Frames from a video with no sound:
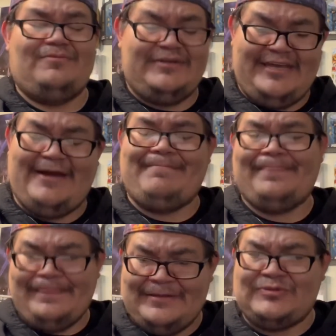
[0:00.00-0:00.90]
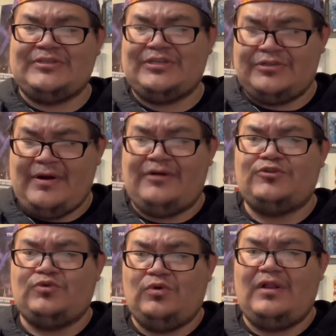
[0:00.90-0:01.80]
But yeah, this was a good Crown
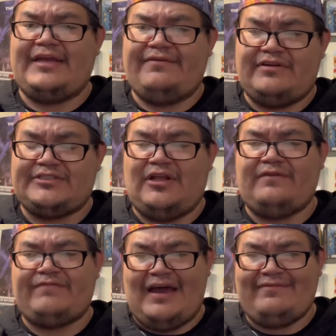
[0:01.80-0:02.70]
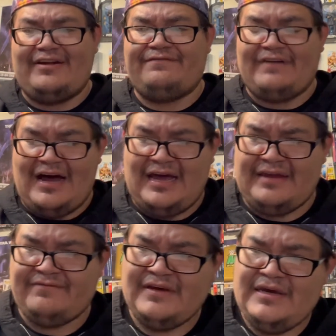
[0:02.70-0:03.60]
Jewel. I give it a solid 5 out of 5.